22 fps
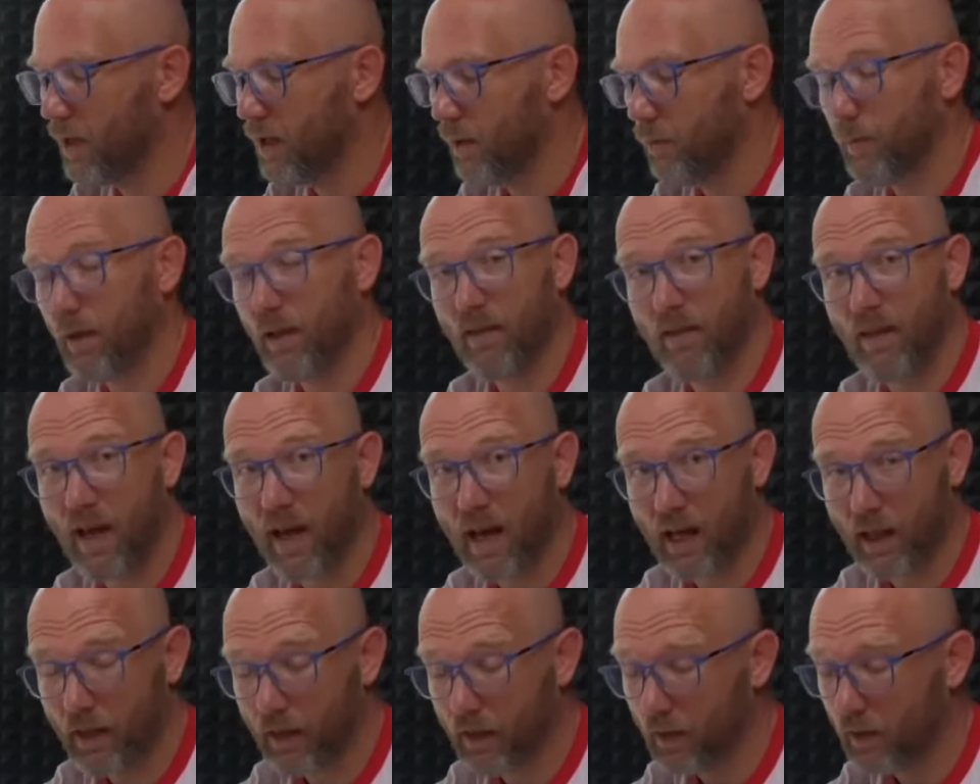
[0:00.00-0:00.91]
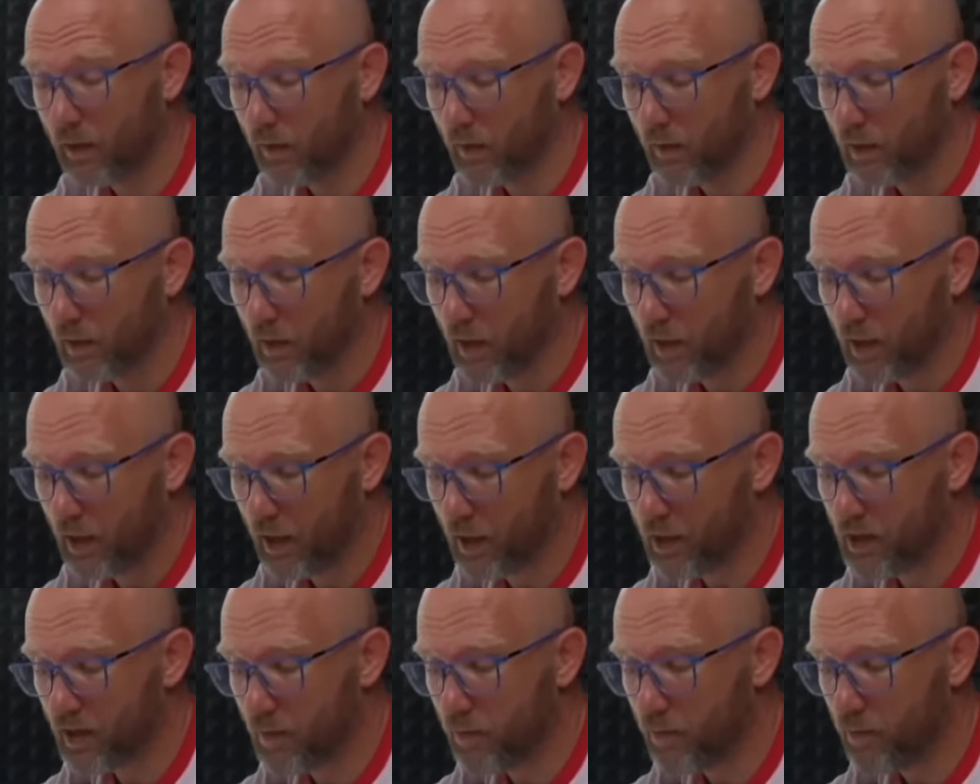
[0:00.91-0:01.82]
But then
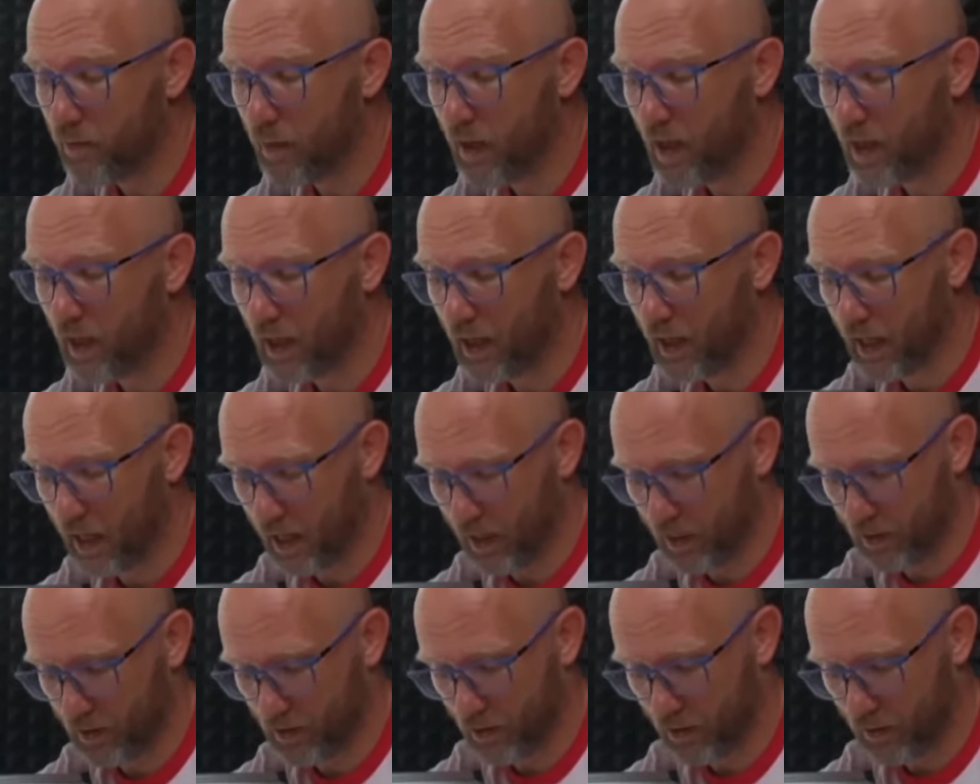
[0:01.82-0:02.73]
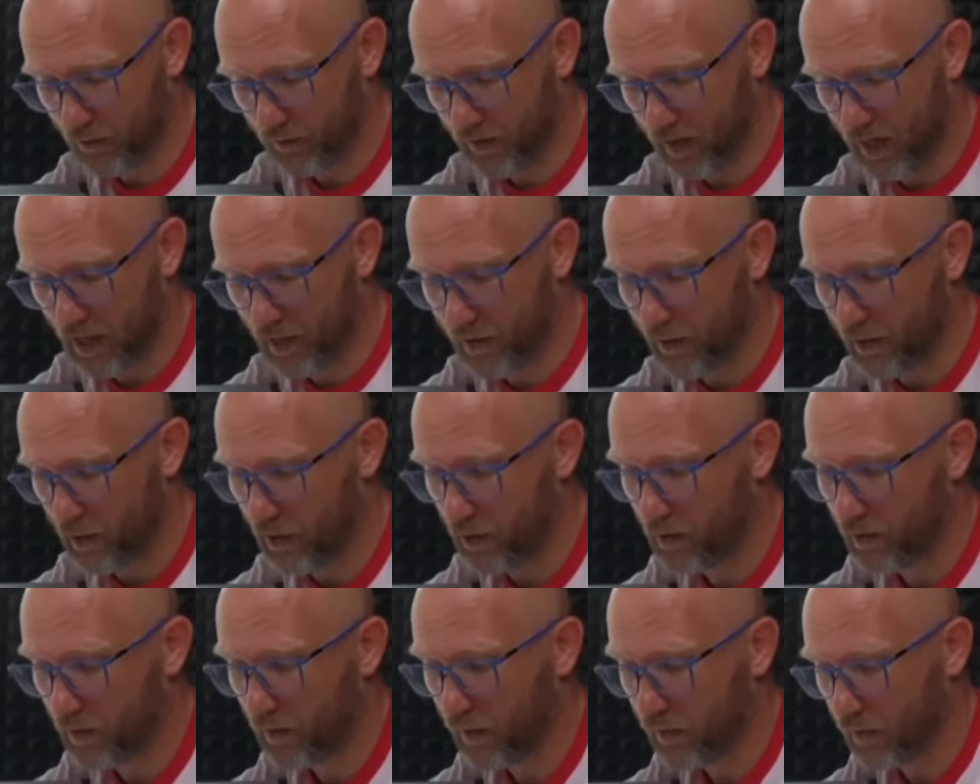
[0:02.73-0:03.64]
there's millions of
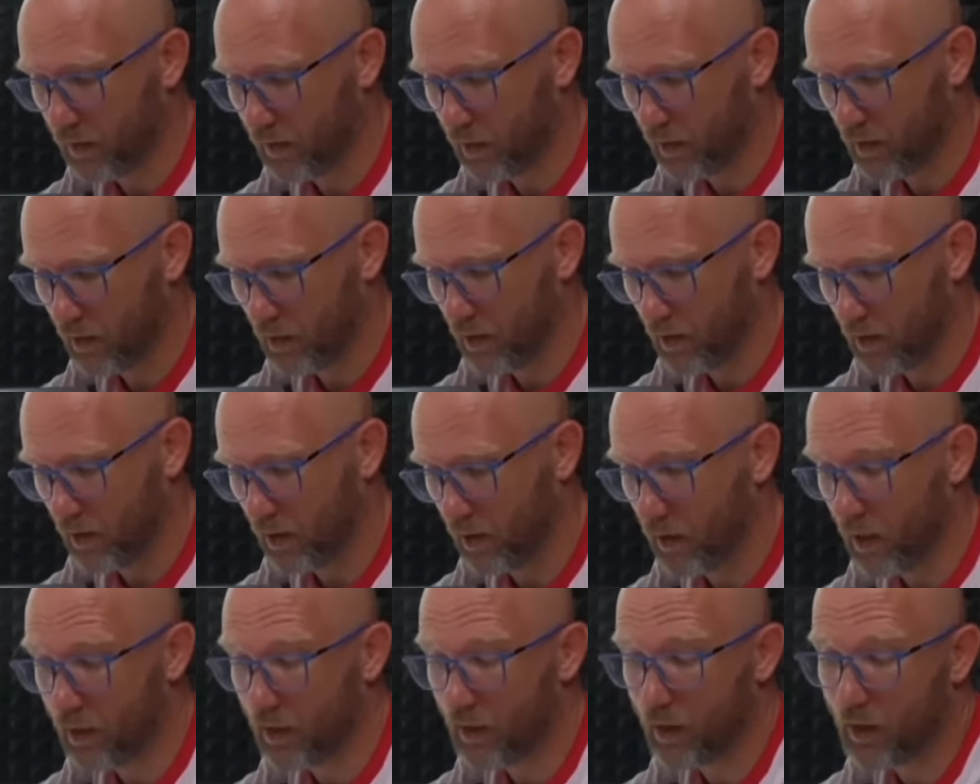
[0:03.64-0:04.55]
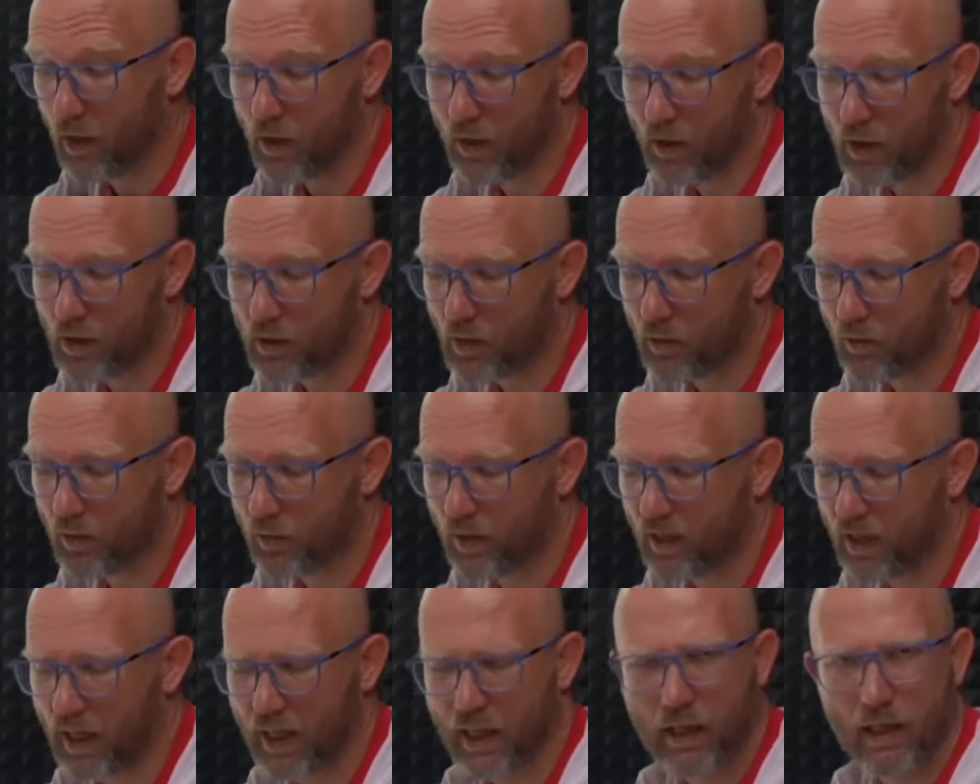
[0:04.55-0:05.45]
other, and these could be
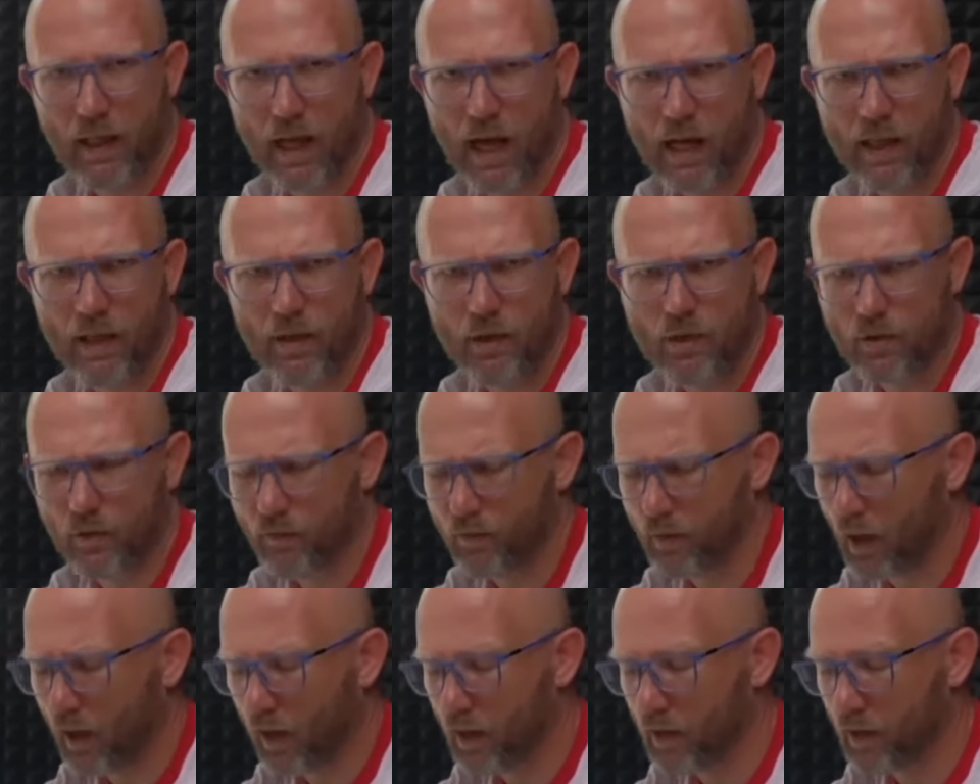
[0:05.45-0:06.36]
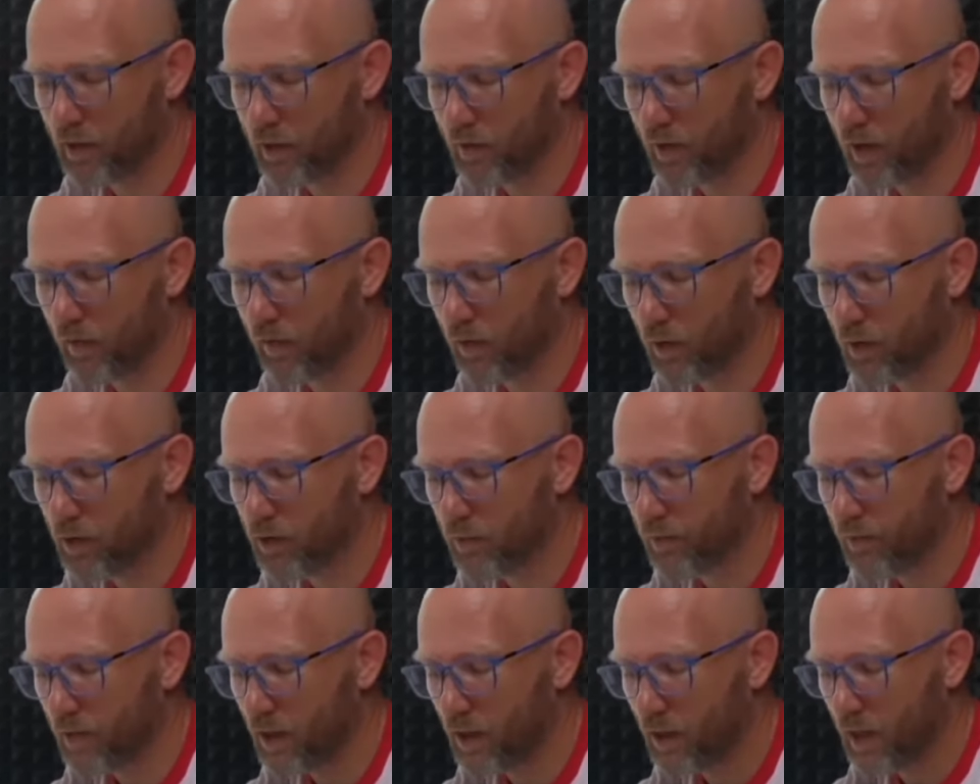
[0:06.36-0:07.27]
like hundreds of keywords.
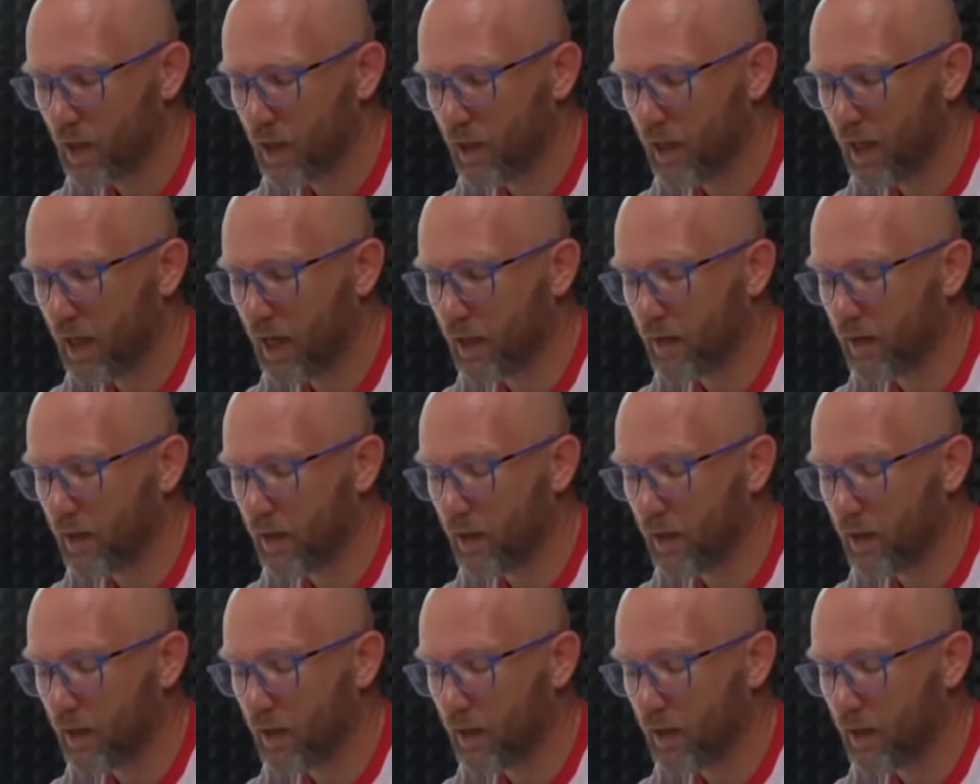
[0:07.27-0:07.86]
Then